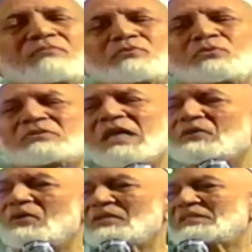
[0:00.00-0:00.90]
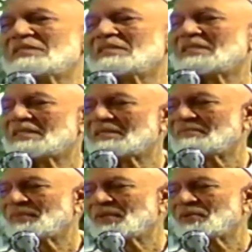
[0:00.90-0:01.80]
You have to use psychology.
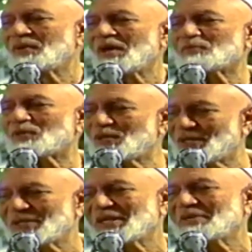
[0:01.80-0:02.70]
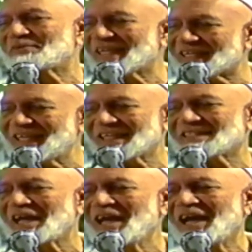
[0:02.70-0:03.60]
You have to learn now
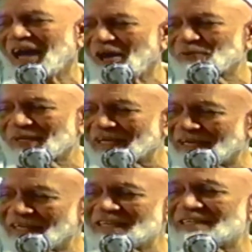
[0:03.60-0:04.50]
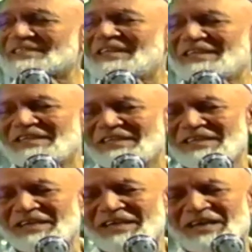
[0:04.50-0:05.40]
techniques, how to get under his skin,
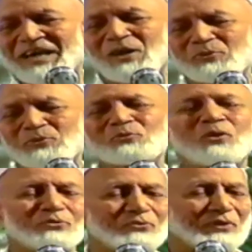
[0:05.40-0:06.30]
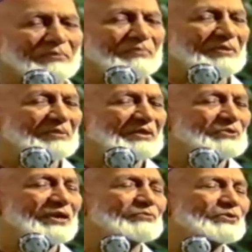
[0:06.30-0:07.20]
how to talk to him.
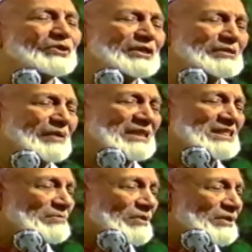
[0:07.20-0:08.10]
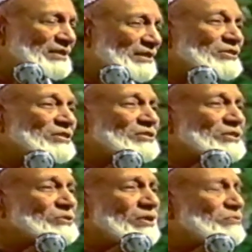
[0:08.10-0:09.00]
You have to learn, my dear brothers and
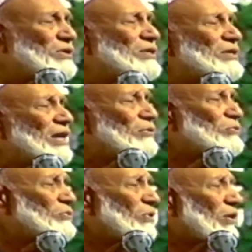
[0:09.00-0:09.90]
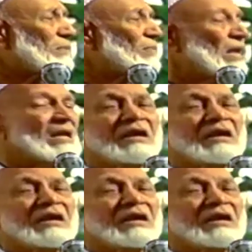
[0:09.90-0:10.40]
sisters, you have to learn how to talk.